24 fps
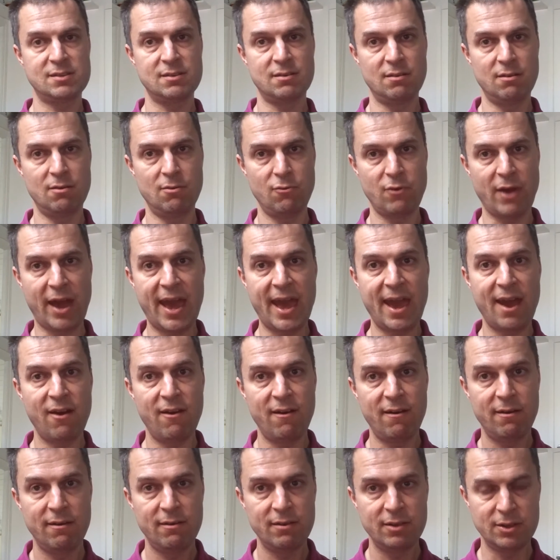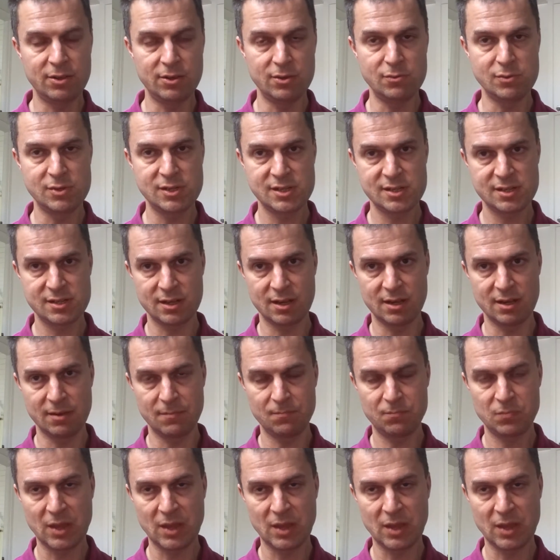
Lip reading: it's a rare use,